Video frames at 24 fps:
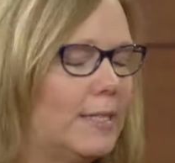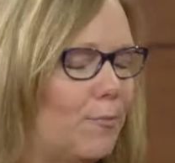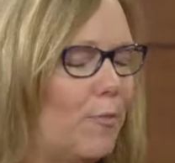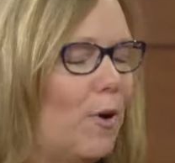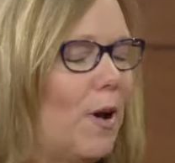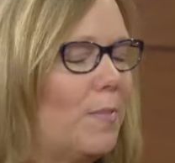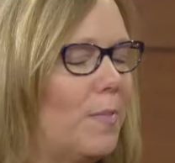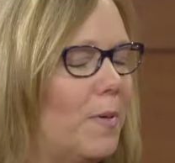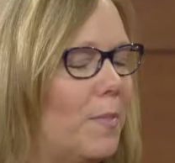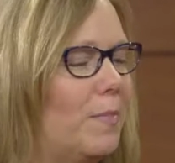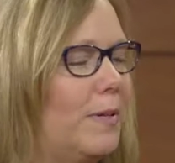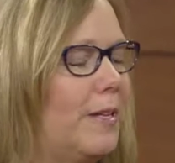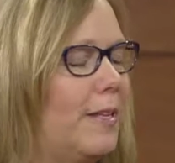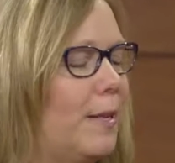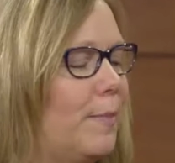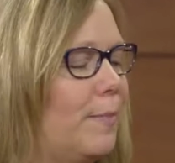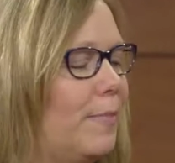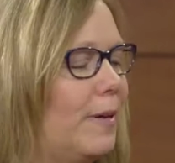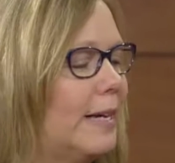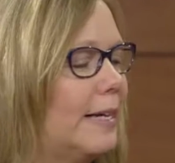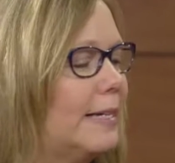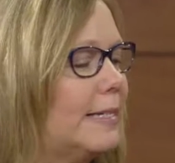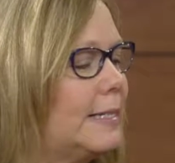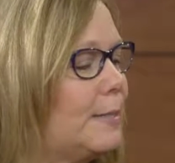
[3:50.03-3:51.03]
probably the
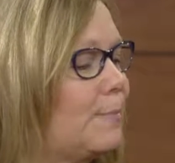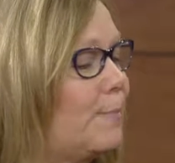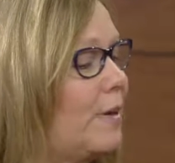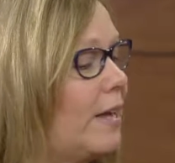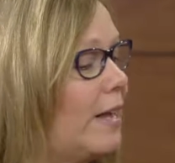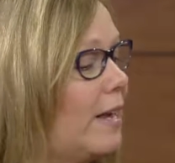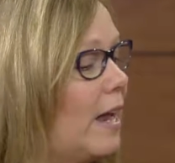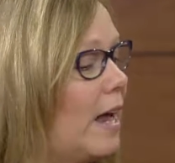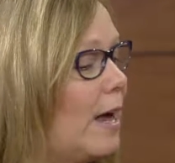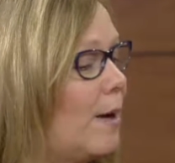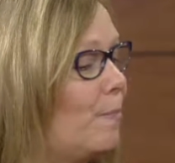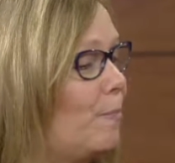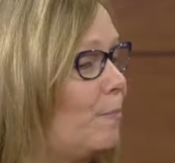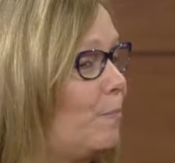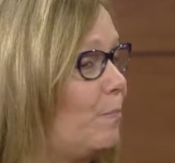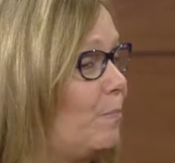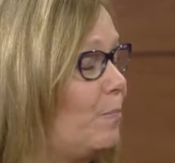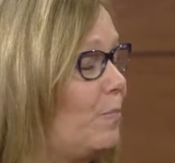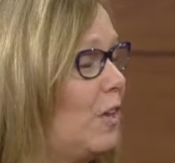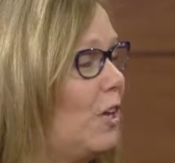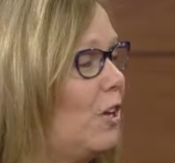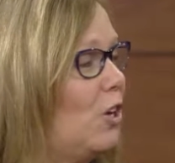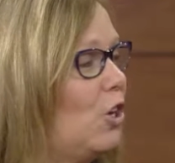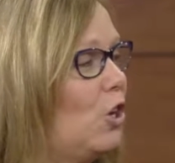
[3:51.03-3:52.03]
biggest, but um,
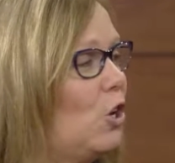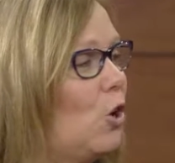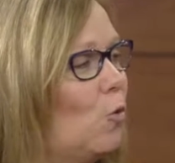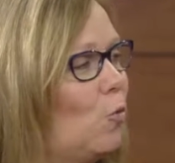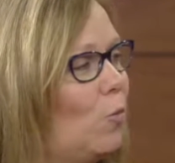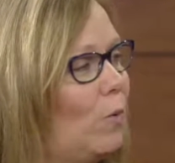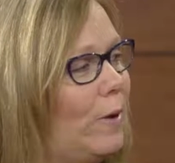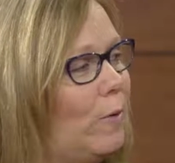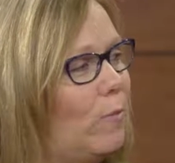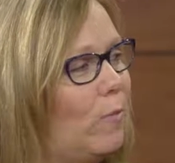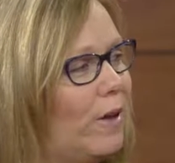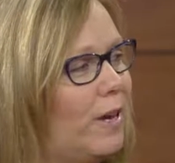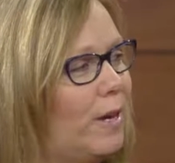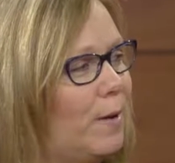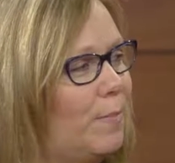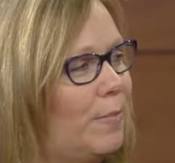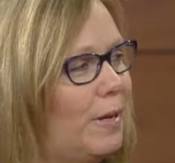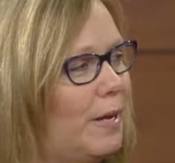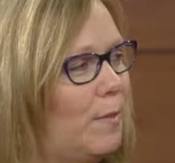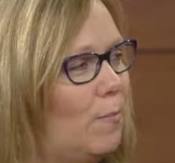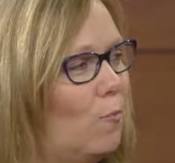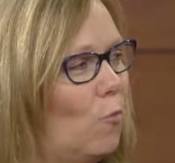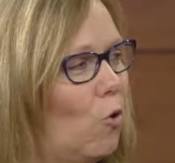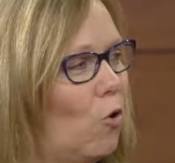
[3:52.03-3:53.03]
you know we want to
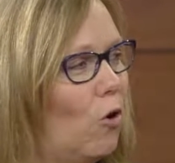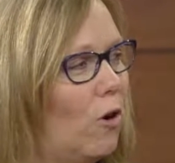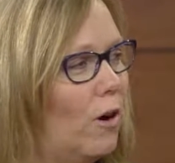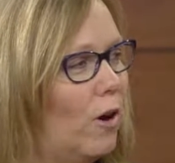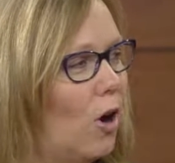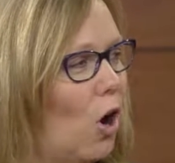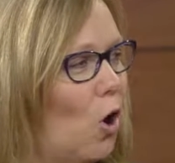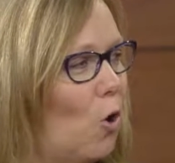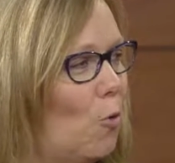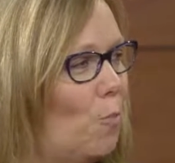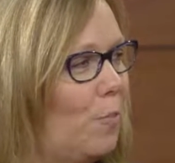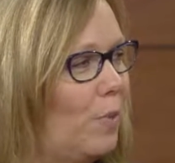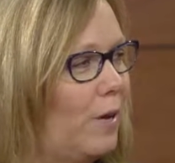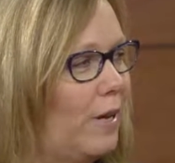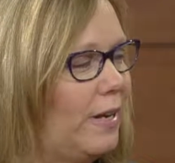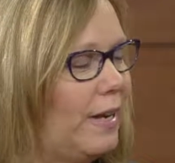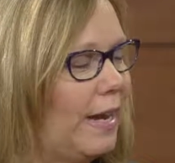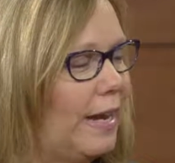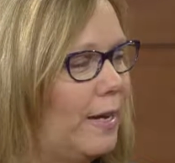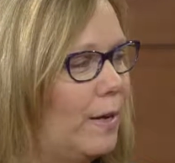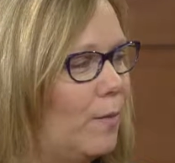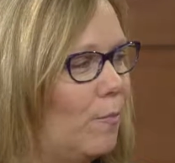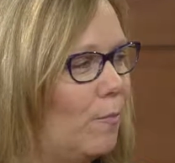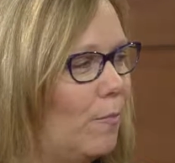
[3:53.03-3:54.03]
be more open
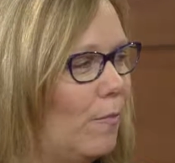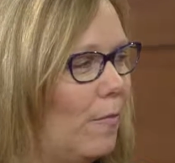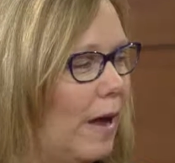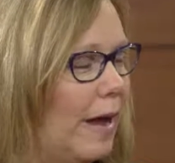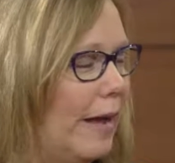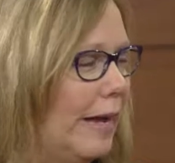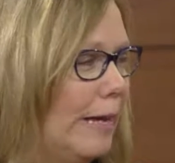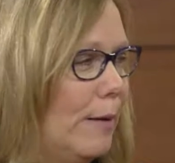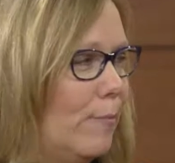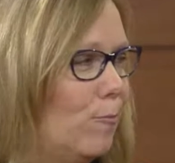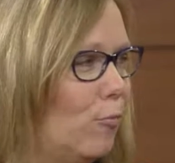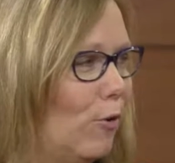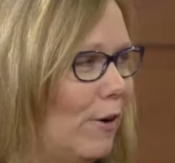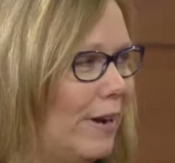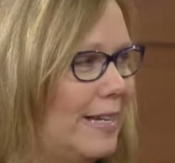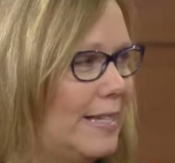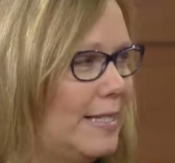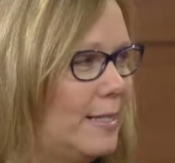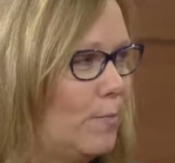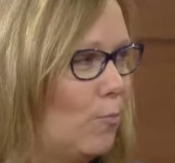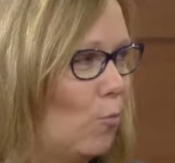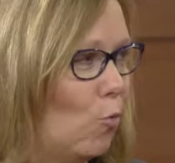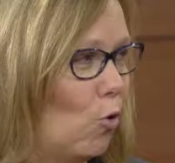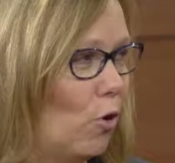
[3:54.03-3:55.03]
and em
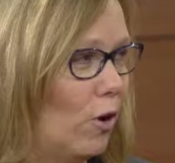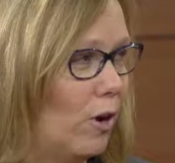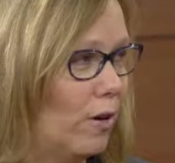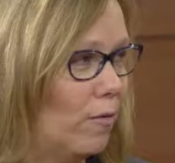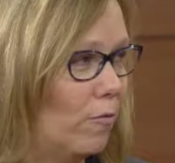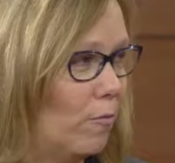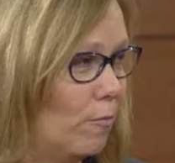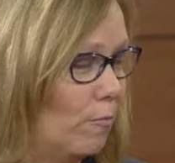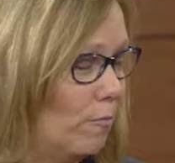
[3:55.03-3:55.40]
embrace more